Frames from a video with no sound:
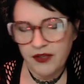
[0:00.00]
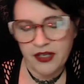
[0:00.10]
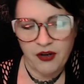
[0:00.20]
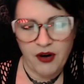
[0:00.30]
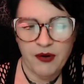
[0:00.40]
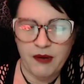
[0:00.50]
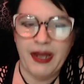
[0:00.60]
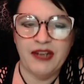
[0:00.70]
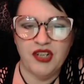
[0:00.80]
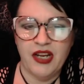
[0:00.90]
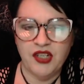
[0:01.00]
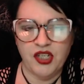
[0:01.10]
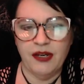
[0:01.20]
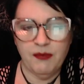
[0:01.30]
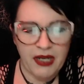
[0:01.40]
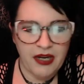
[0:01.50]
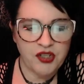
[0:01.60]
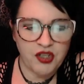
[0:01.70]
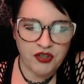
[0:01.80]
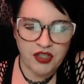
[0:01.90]
like your own imagination,
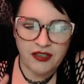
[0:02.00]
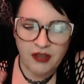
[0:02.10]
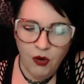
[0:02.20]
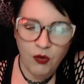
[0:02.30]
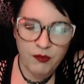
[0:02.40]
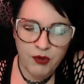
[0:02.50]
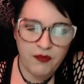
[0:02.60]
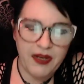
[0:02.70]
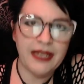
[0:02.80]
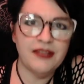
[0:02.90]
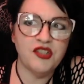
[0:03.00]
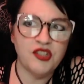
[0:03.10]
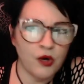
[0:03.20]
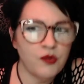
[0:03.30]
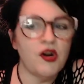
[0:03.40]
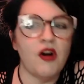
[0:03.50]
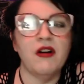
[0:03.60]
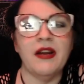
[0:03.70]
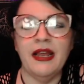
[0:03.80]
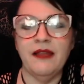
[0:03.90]
because you're just, the whole movie, it's so
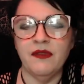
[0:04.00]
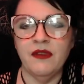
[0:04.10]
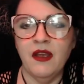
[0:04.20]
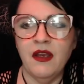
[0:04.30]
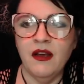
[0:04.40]
dark and,